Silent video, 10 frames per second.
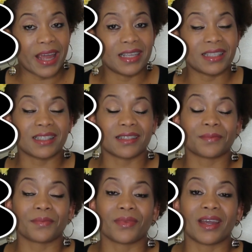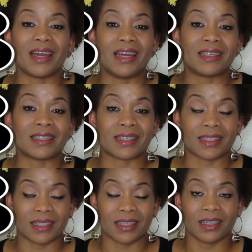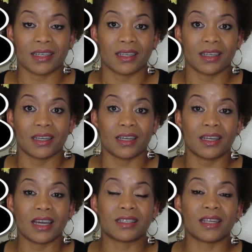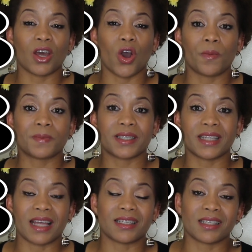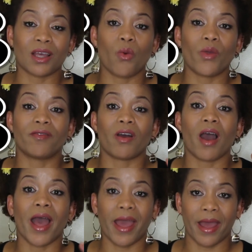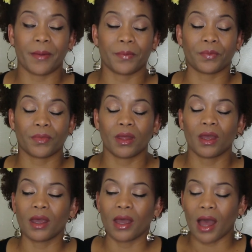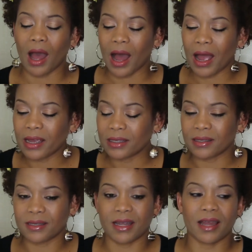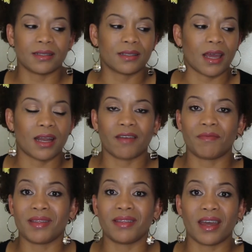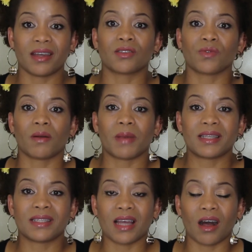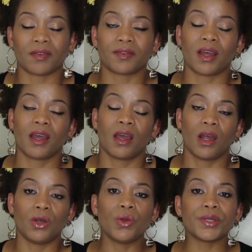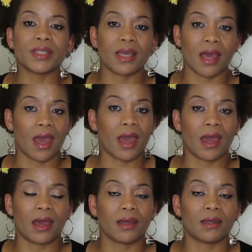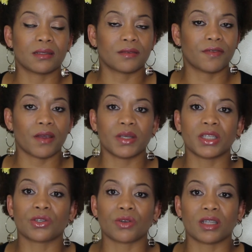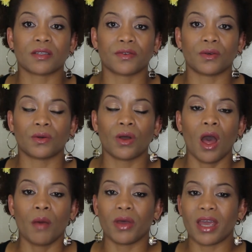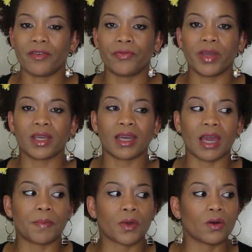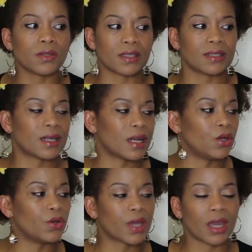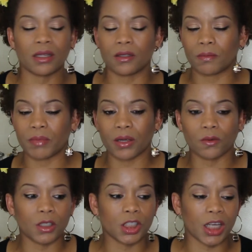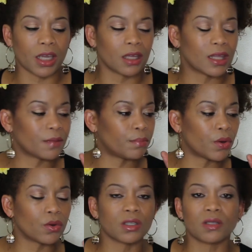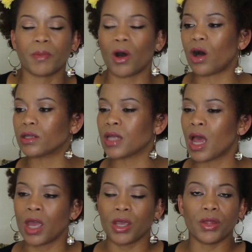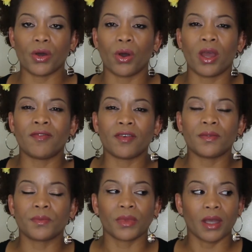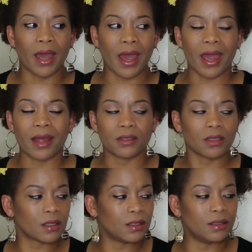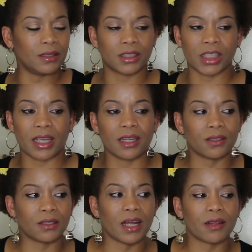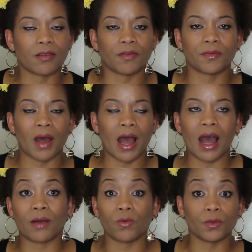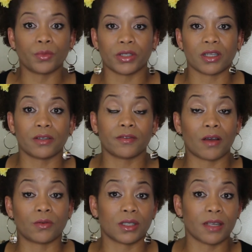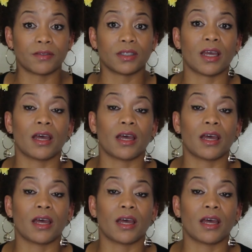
8, it's getting obsessed with our hair. I understand, and I've been there as well myself. Losing hair is very stressful, but if we keep constantly looking in the mirror, checking that bald spot, you know, even hair, checking the length of, at one point I was even